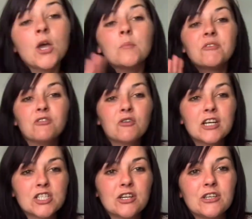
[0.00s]
Before I
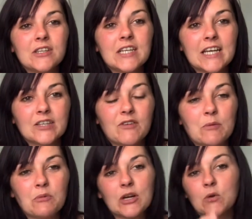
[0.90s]
show you the next
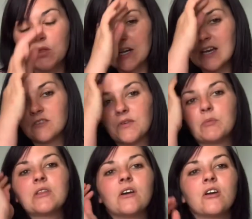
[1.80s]
fabric, or the last
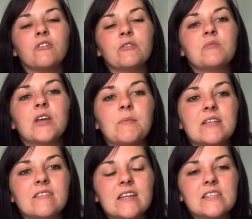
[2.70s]
fabric that I got from Sewing
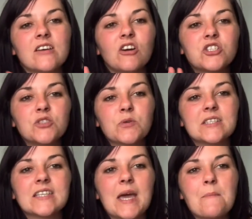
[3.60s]
Centre, I just want to
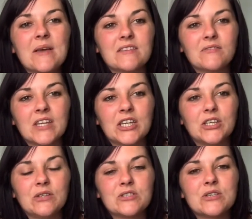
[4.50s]
say a massive thank
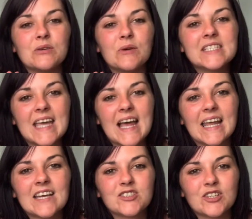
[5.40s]
you to Adele
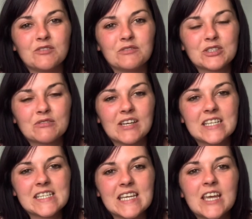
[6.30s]
at Sew for
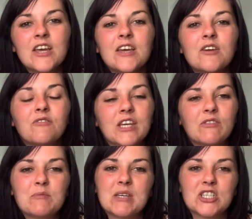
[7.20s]
Serenity for
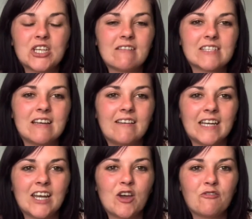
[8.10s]
giving me a shout out
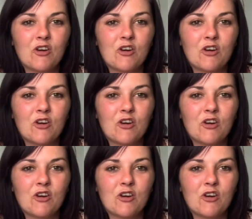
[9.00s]
in her